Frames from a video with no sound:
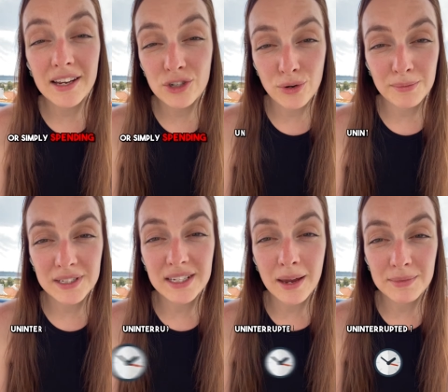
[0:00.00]

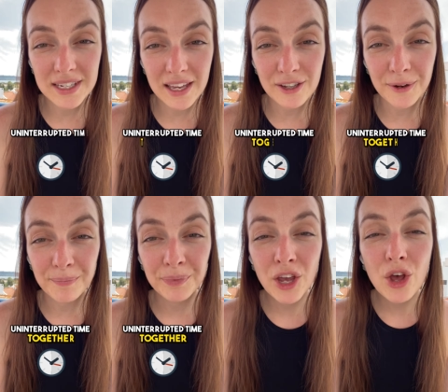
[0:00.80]
uninterrupted time together.
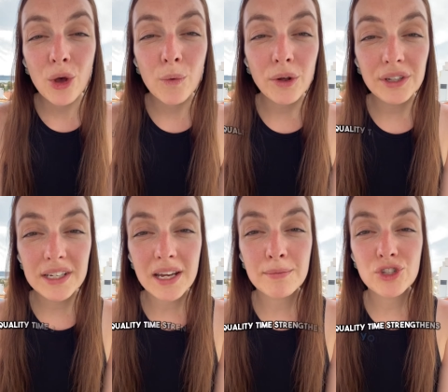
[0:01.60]

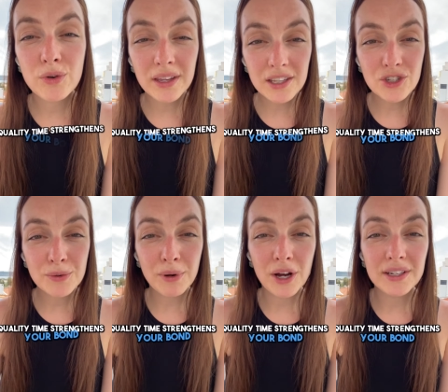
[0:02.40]
Quality time strengthens
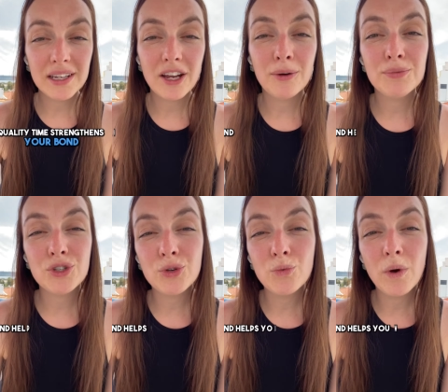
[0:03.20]
your bond and
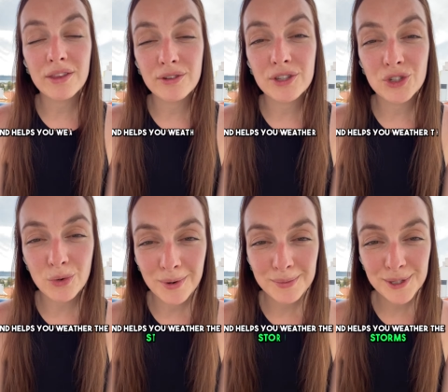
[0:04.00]
helps you weather the
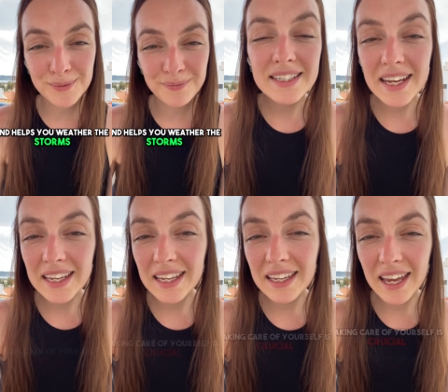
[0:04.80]
storms.
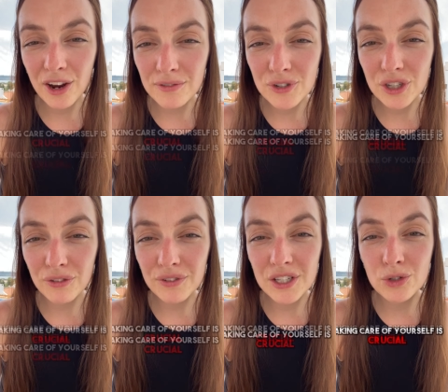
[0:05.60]
Taking care of
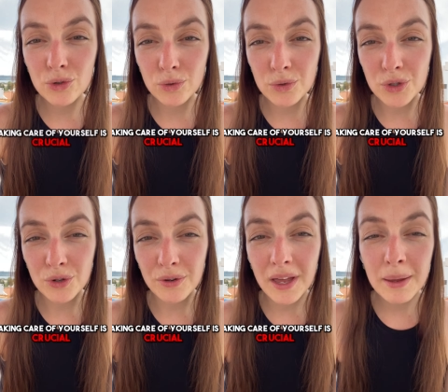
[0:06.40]
yourself is
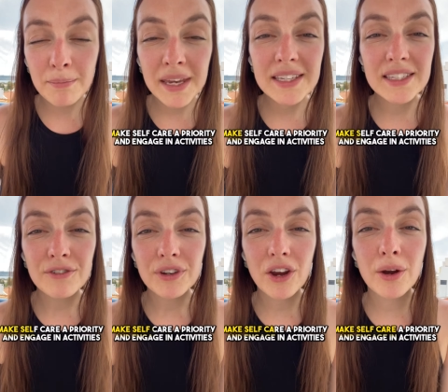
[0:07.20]
crucial. Make
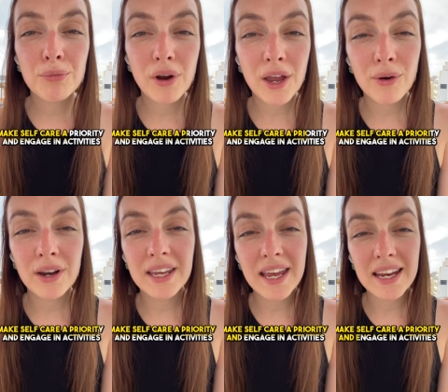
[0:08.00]
self care a
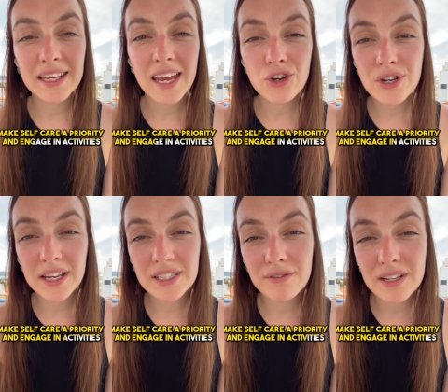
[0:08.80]
priority and engage in
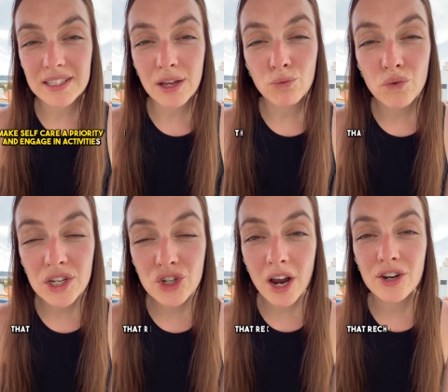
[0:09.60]
activities that
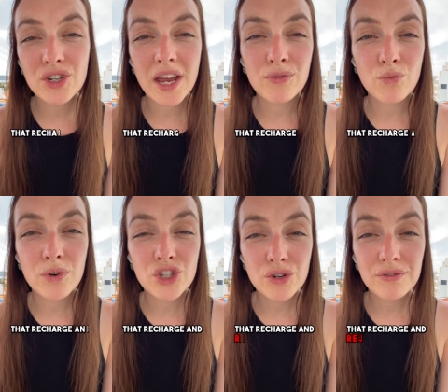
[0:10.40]
recharge and
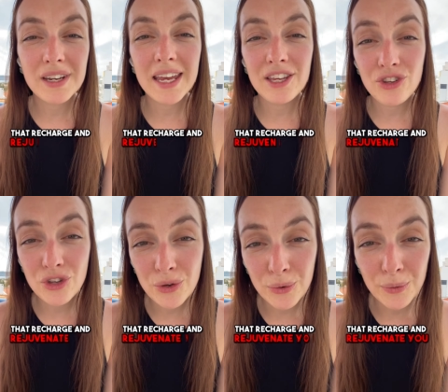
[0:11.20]
rejuvenate
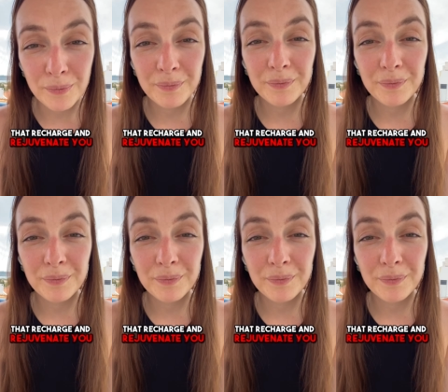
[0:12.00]
you.